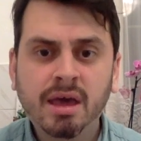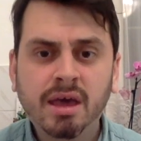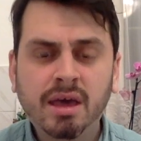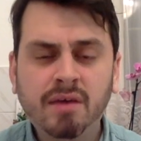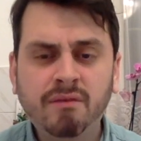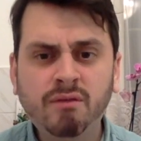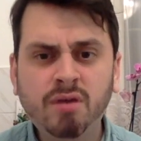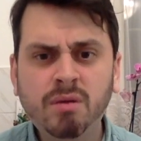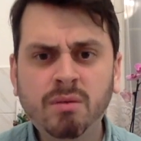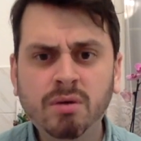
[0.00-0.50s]

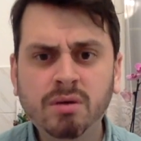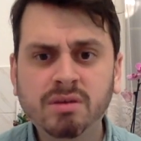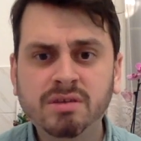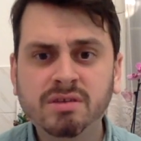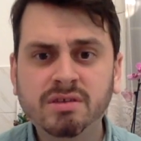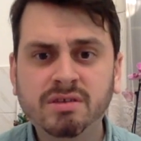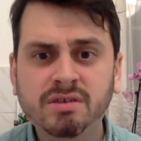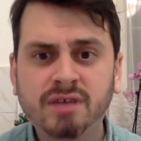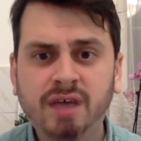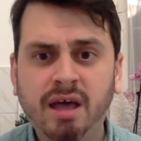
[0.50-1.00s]
If we want to
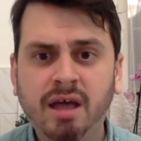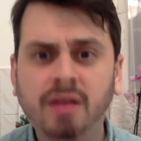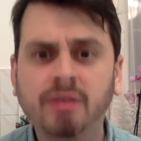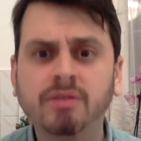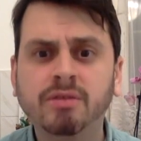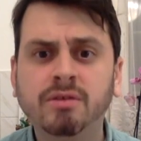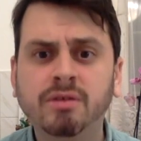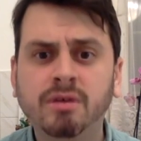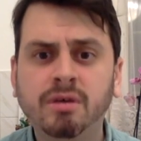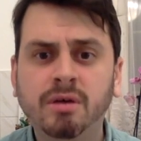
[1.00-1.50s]

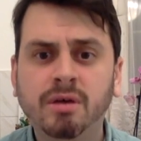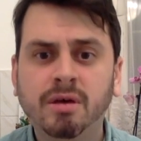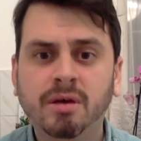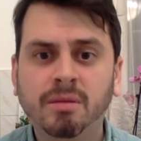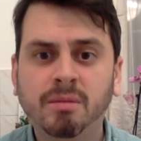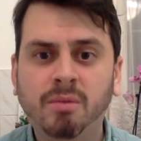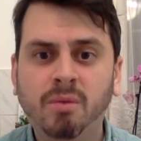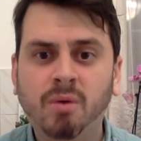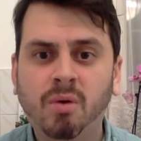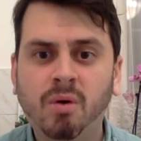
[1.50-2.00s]
sound
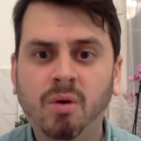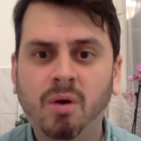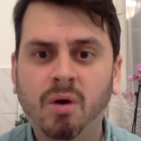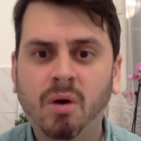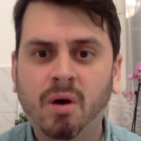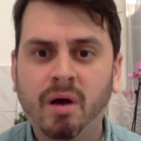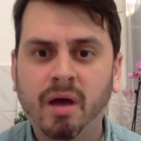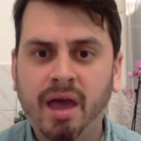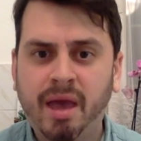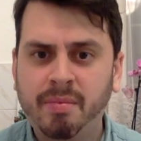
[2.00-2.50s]

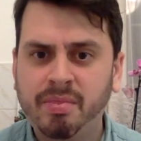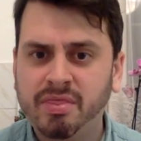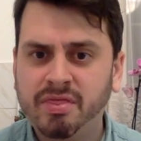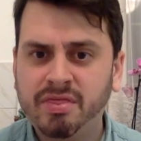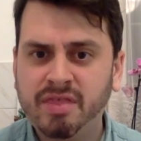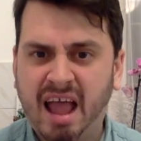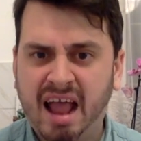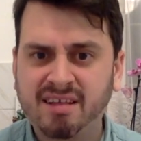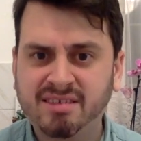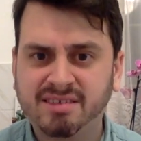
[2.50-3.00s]
more
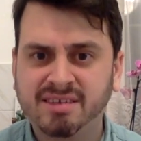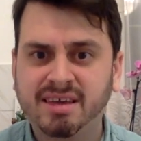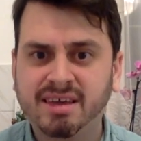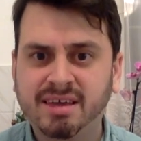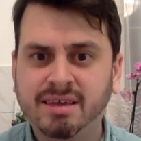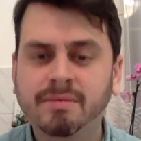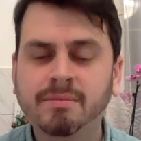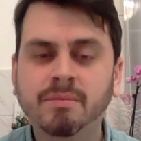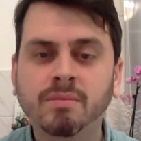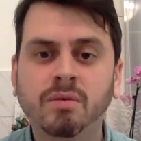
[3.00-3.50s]

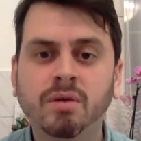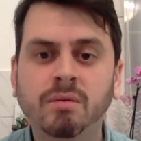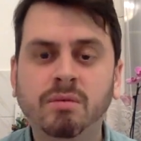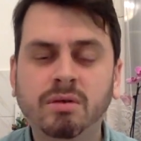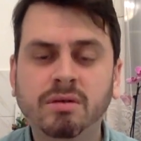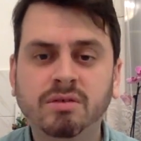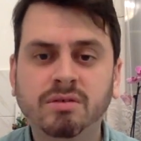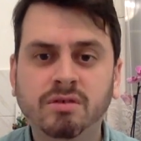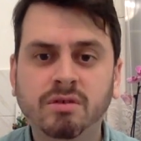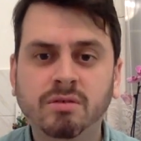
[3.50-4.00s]
emphatic, we
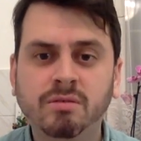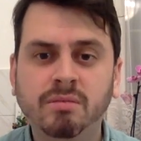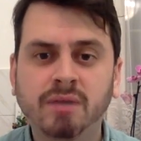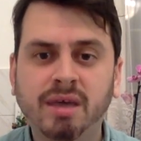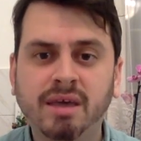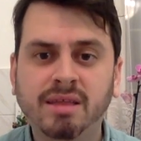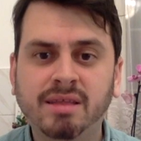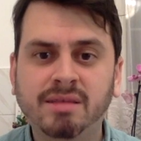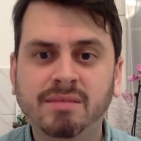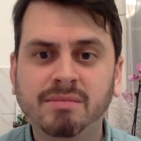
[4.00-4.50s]
want to
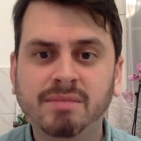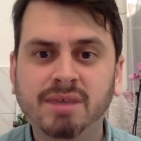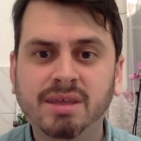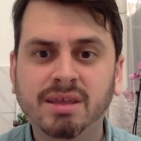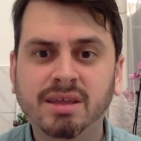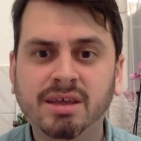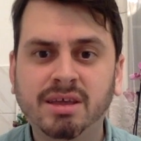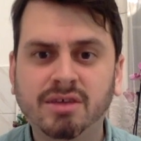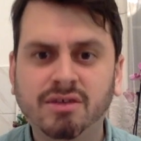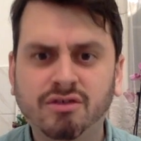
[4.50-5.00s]
make the
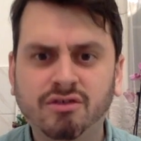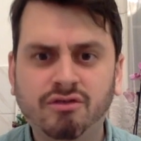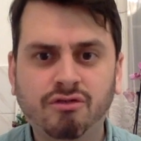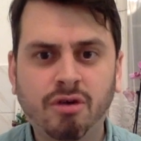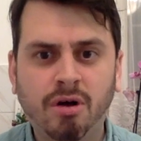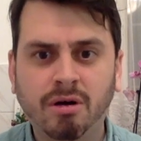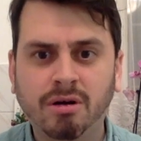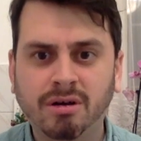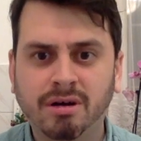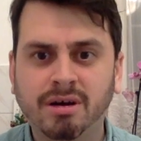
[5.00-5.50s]
meaning
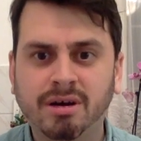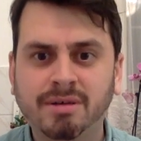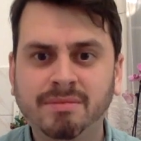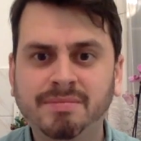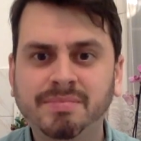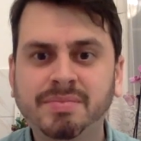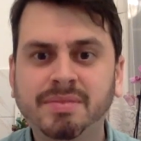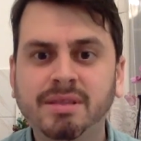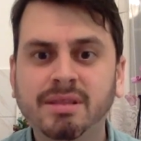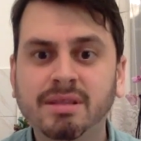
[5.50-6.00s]
stronger,
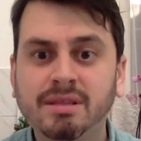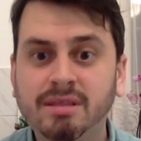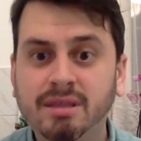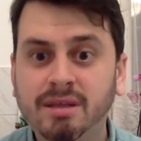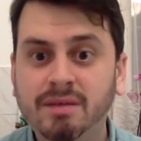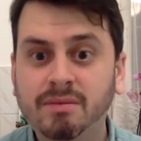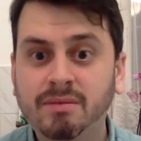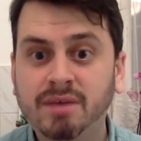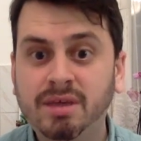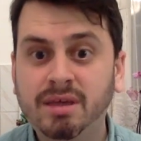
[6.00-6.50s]

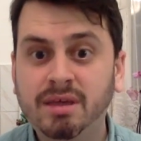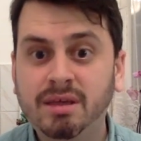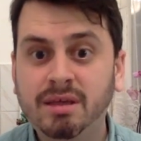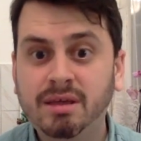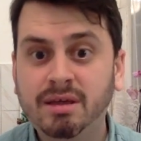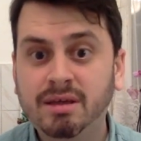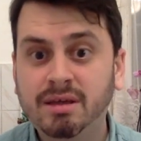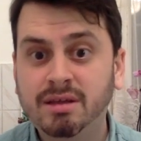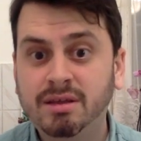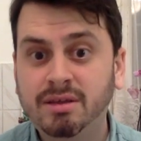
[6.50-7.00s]
then we
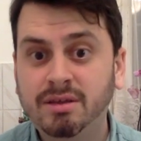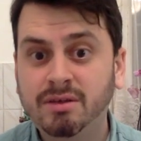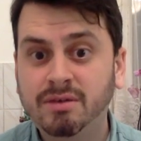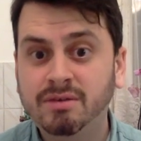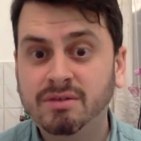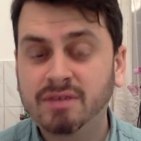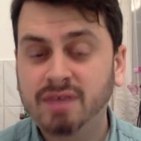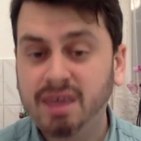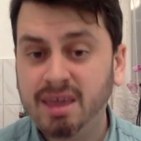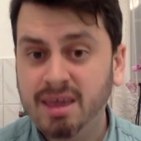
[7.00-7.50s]
can
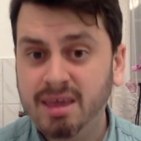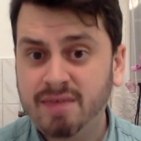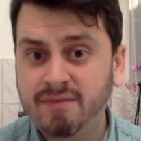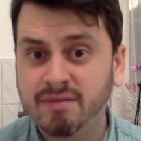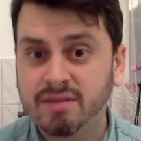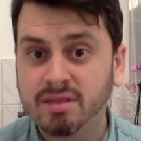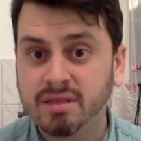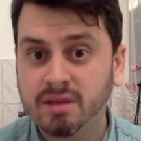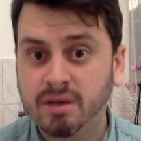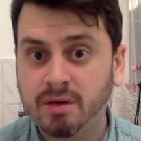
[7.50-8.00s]
use
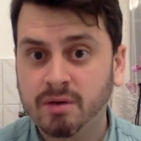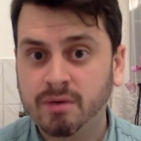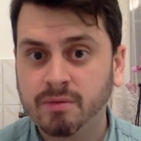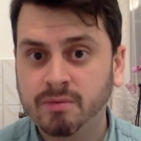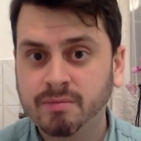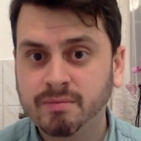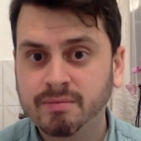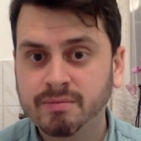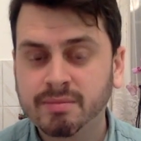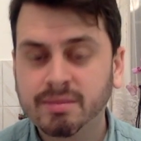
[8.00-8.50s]
even though.
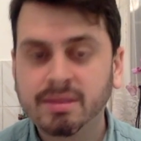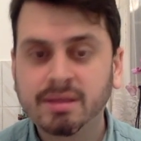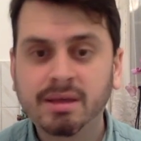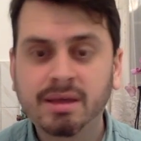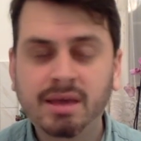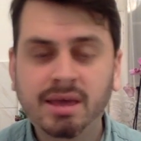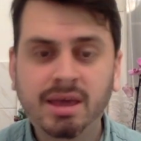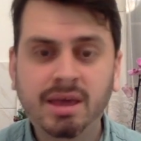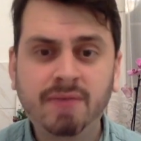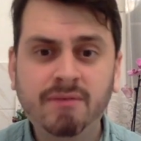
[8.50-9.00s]

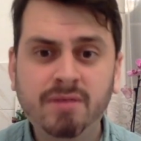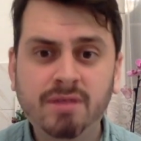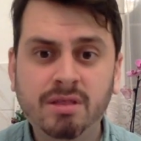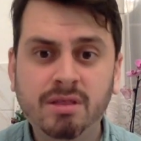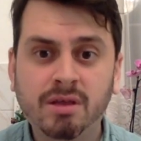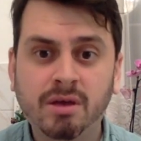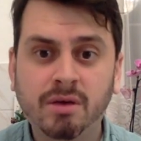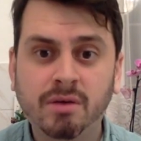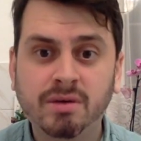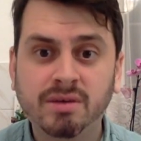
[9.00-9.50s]
Even
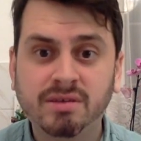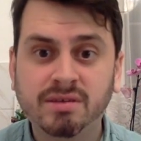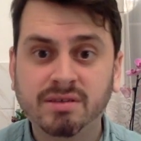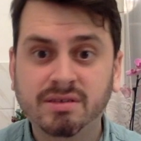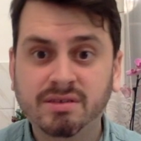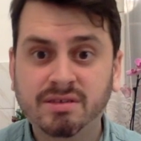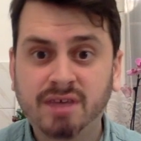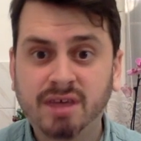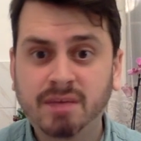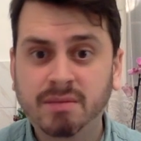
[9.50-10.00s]
though is the
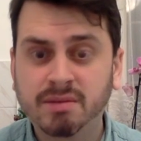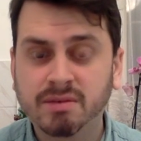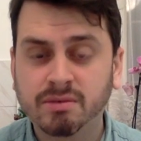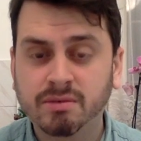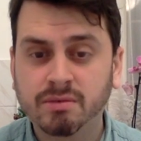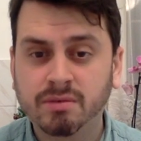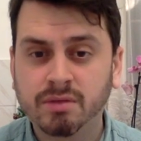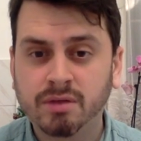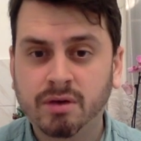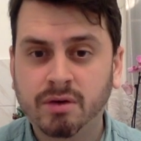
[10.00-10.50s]
same as
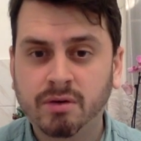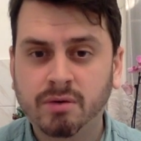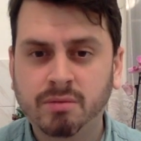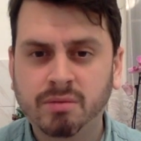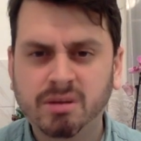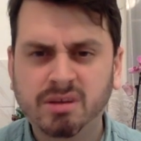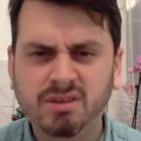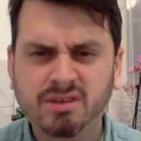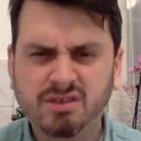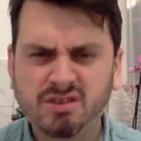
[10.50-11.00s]
although, but
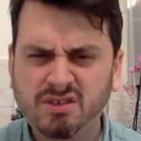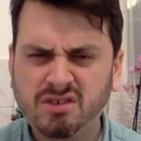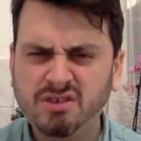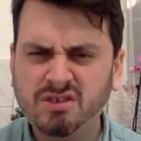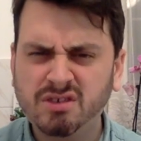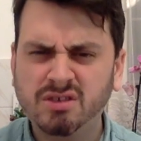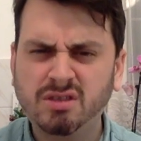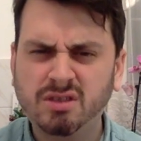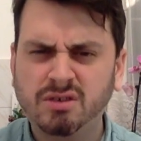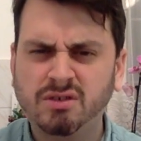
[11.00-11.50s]
it's just
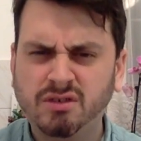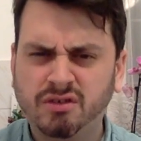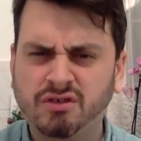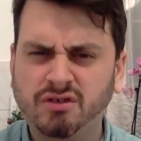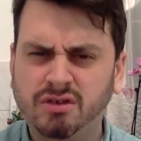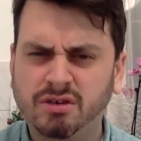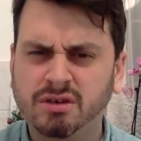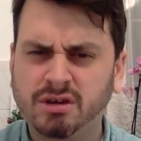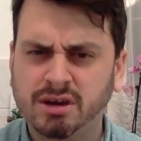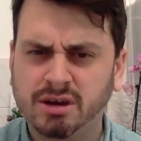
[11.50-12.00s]
a lot
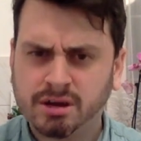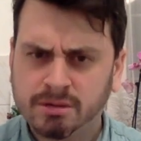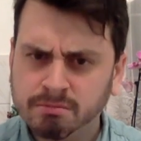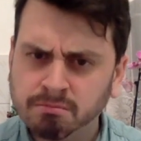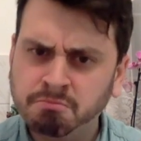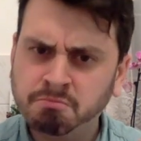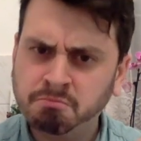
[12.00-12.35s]
stronger.